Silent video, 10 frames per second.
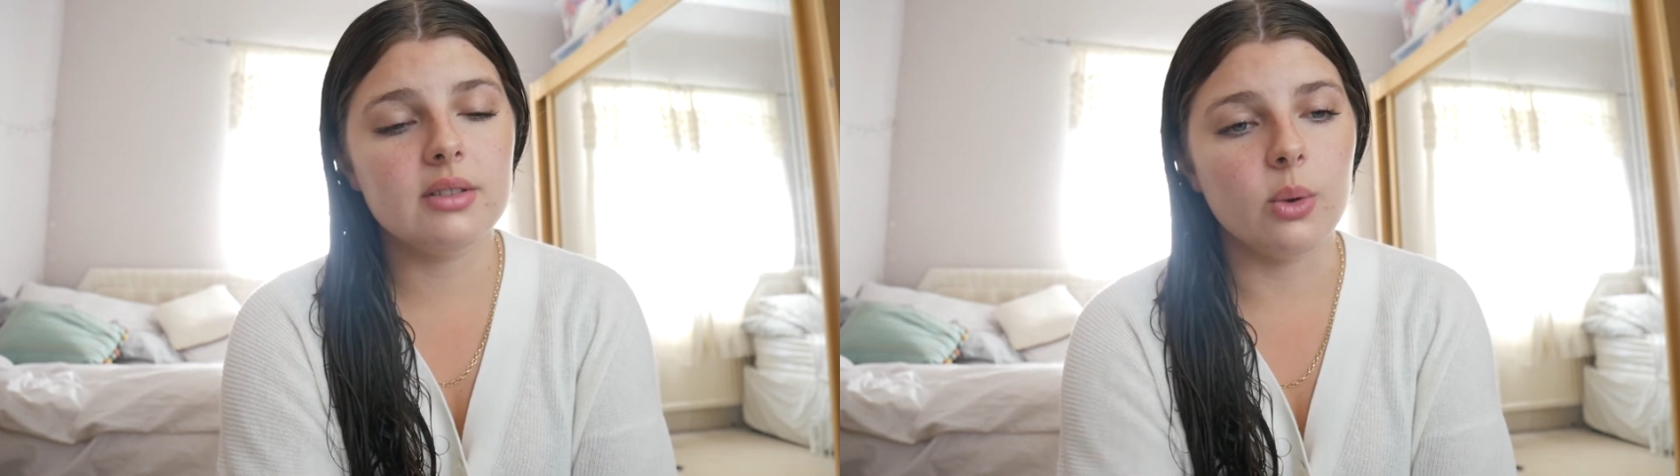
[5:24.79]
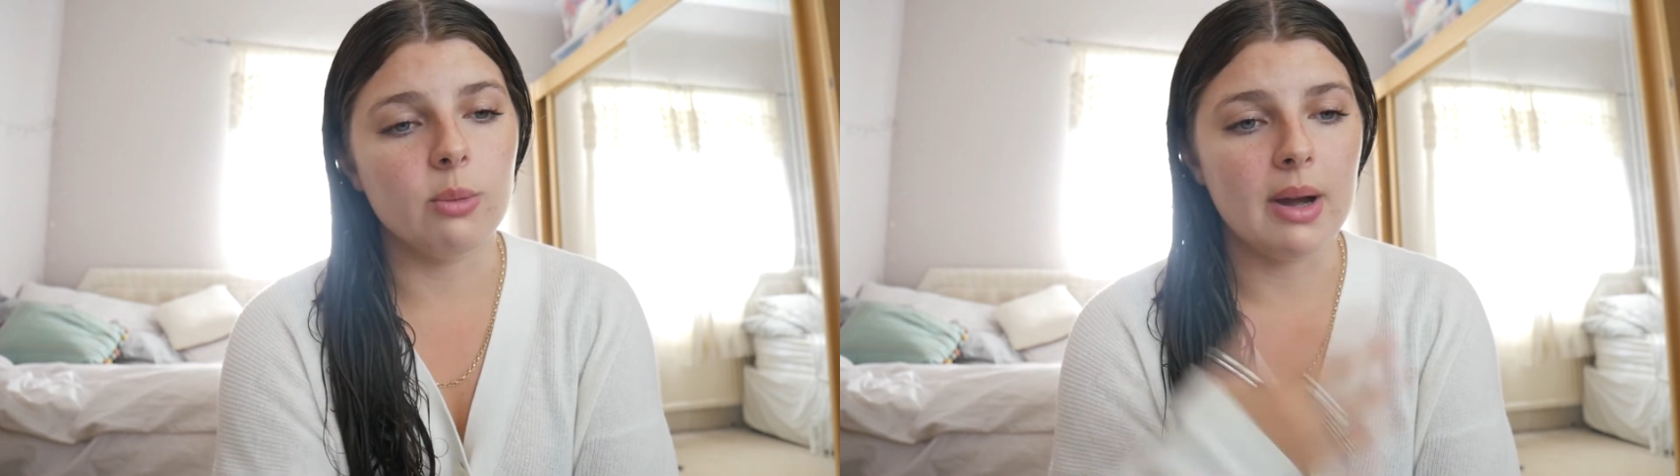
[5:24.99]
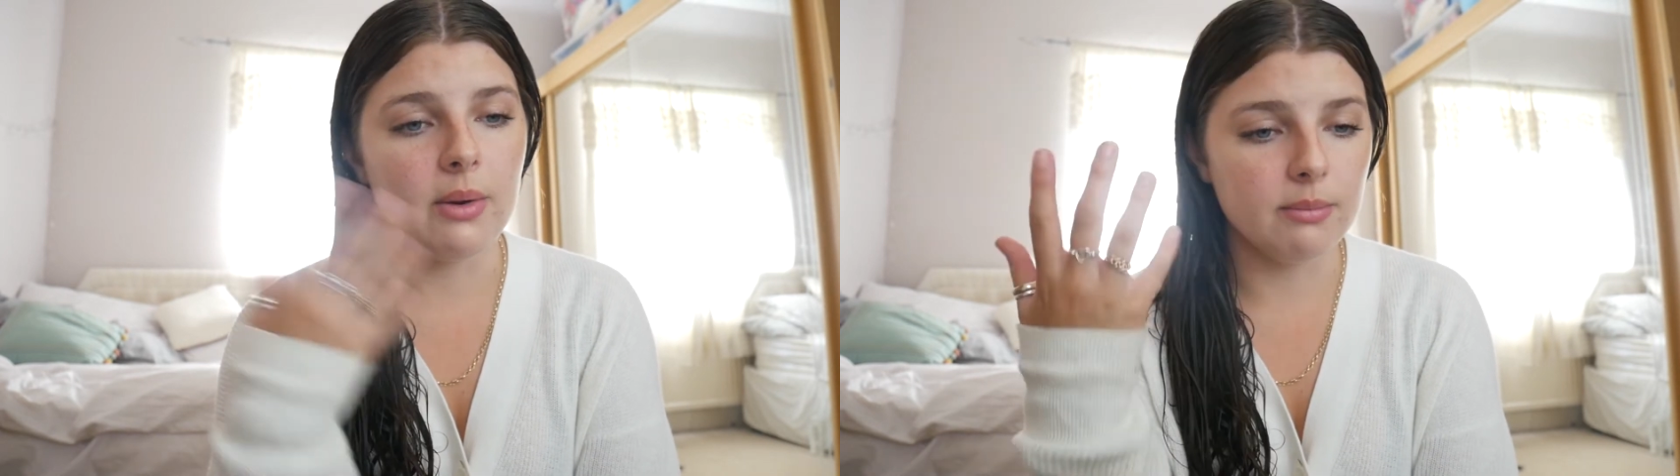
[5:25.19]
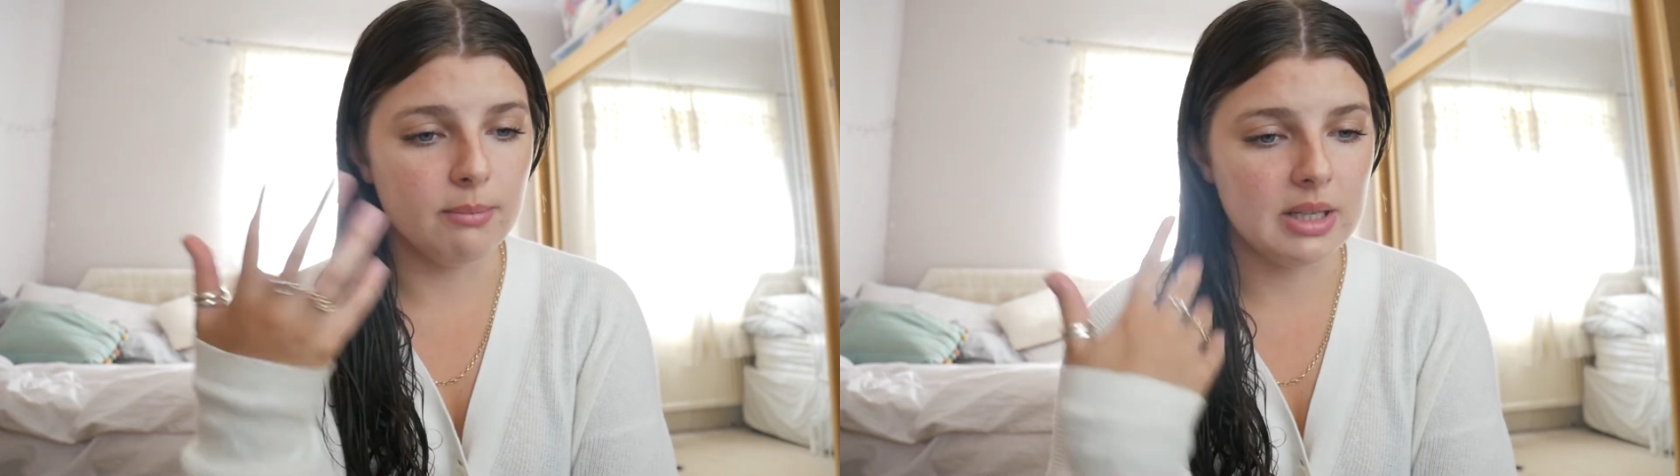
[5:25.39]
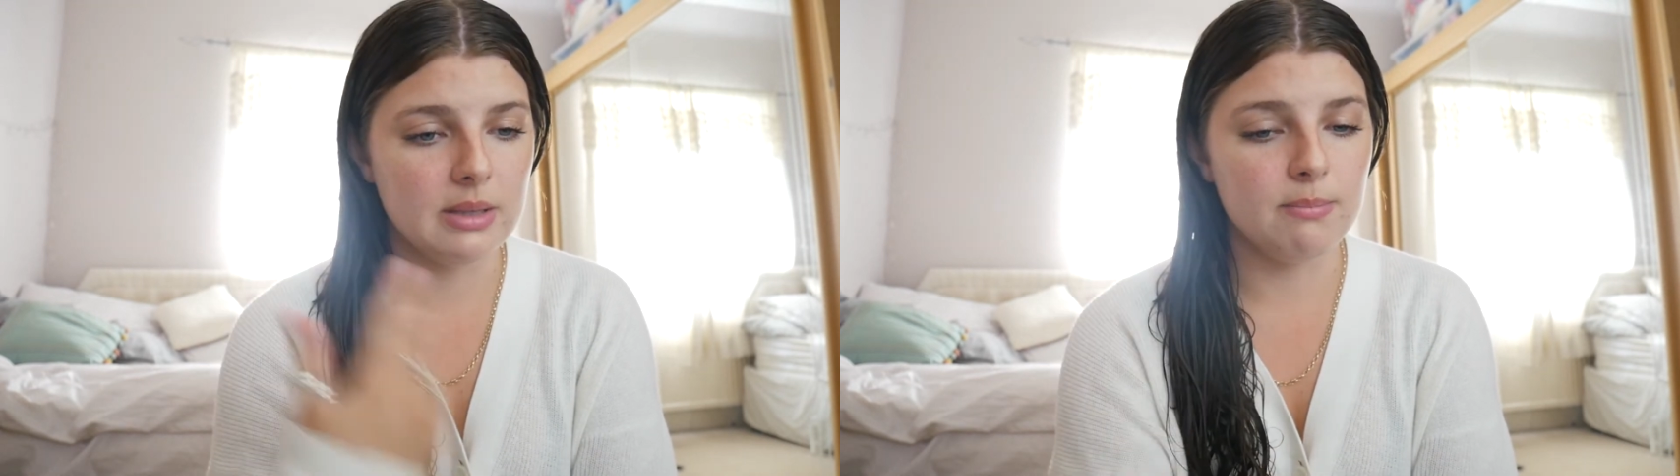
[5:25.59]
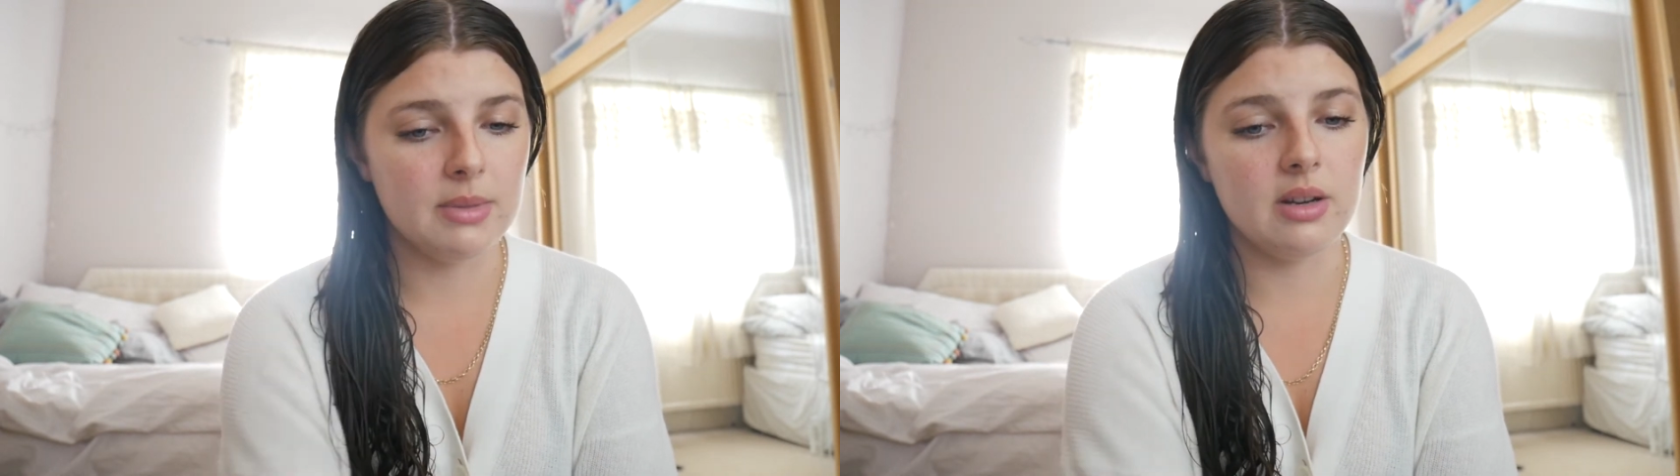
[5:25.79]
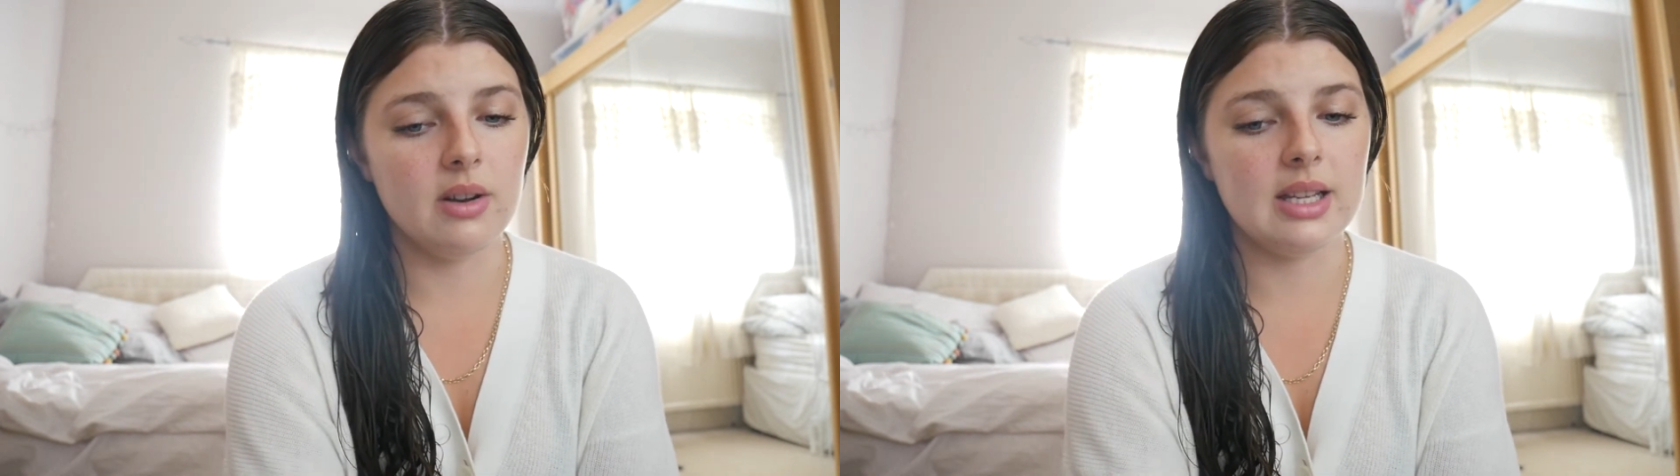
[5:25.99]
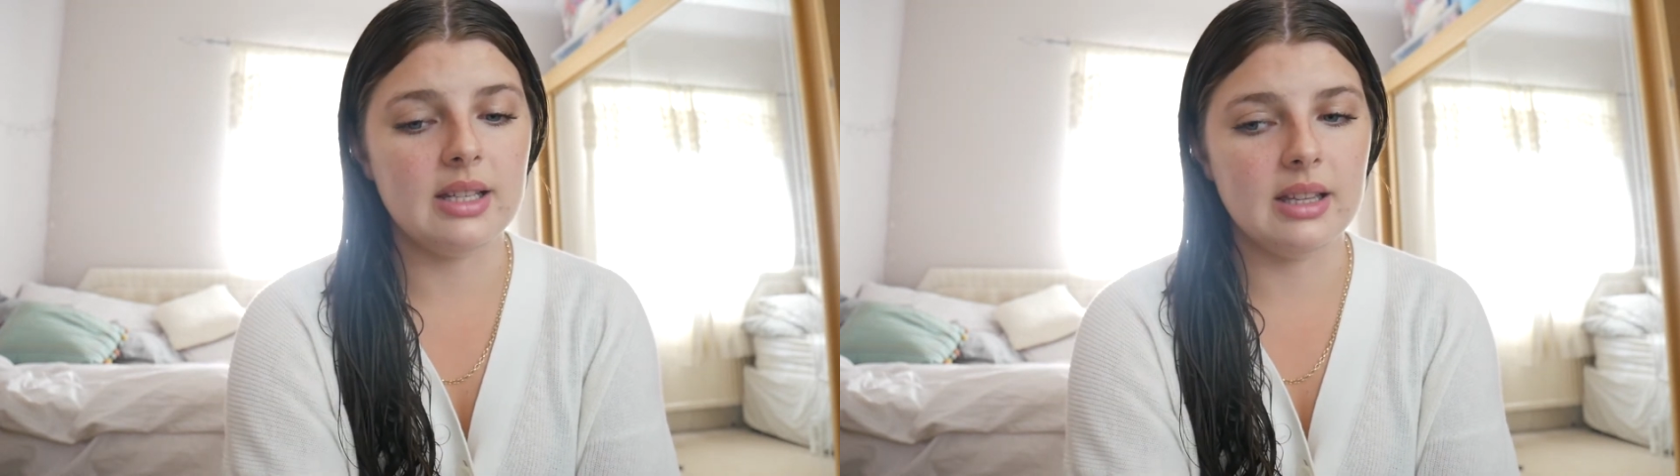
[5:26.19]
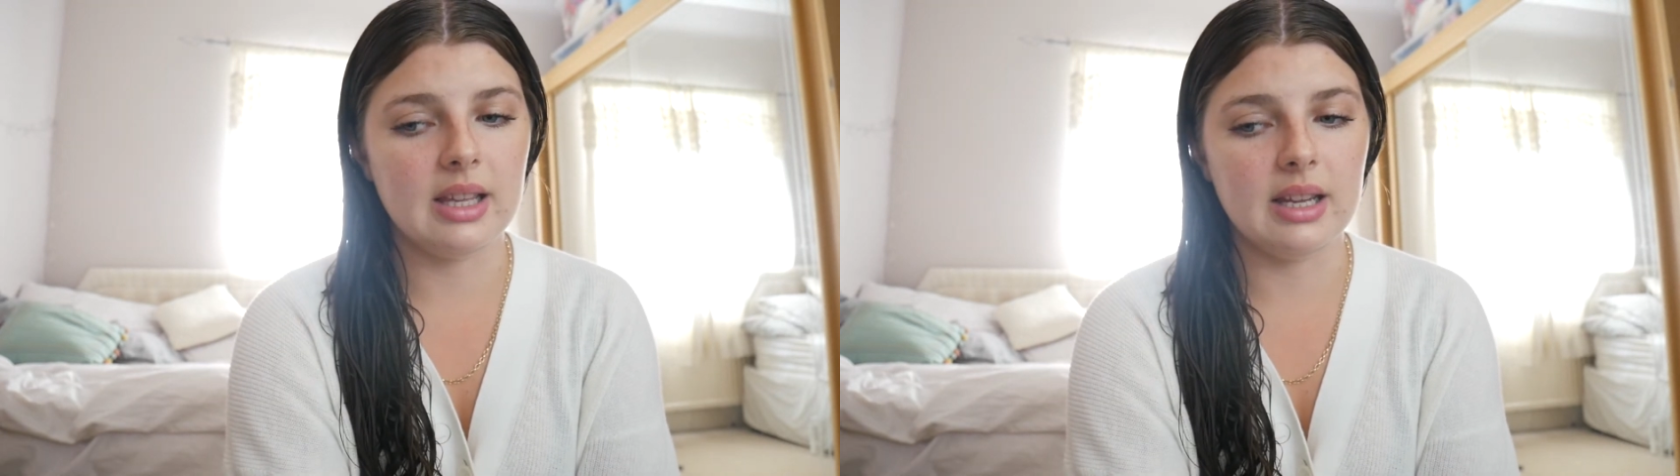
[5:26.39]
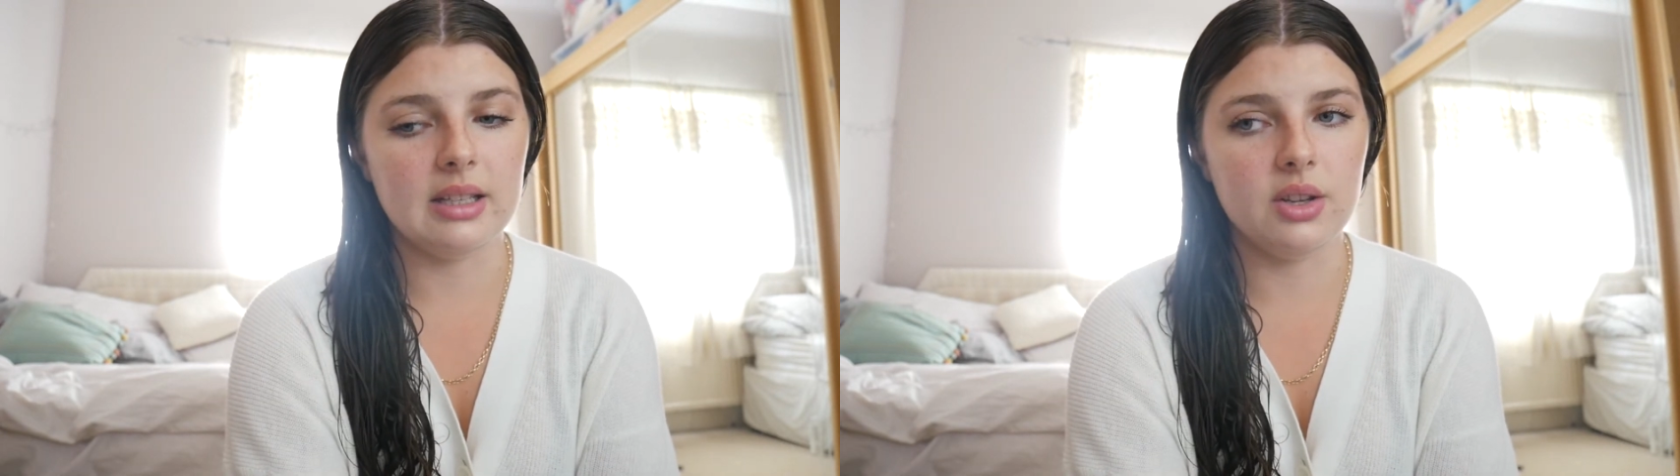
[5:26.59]
talking about materialistic
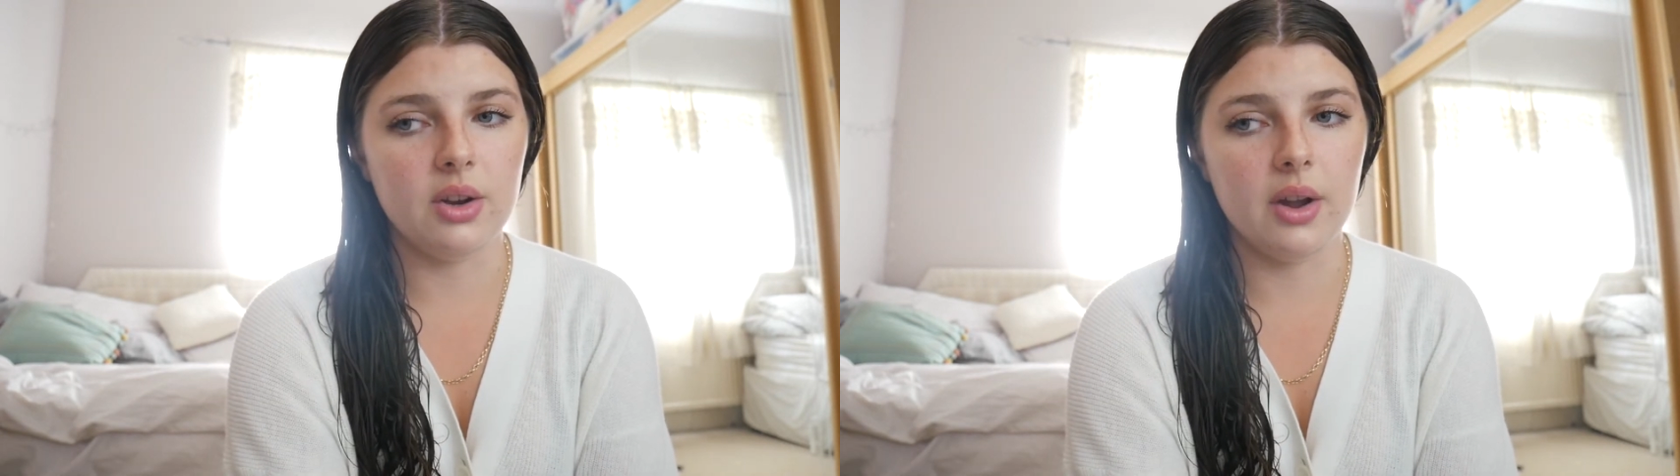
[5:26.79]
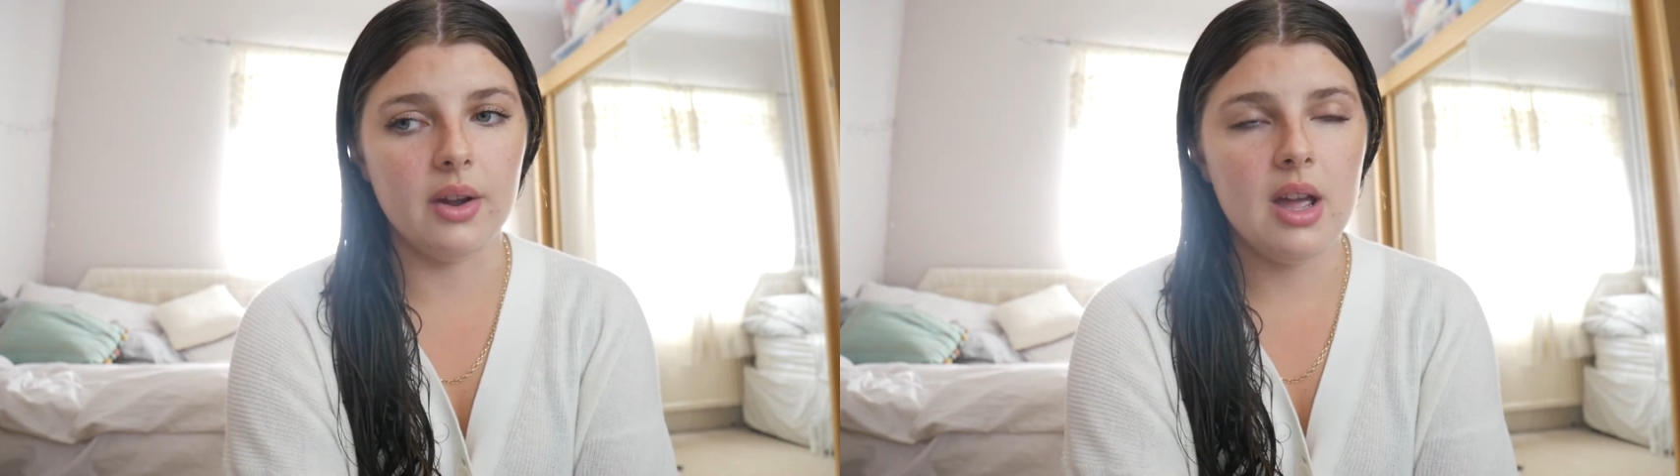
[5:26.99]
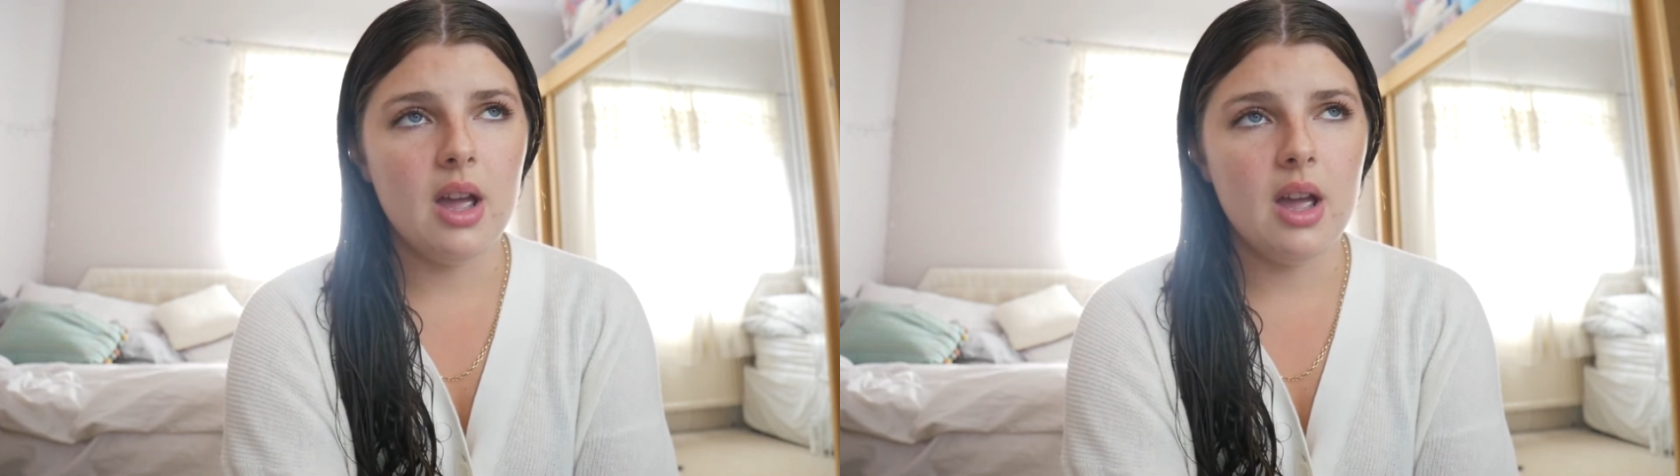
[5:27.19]
things, you know,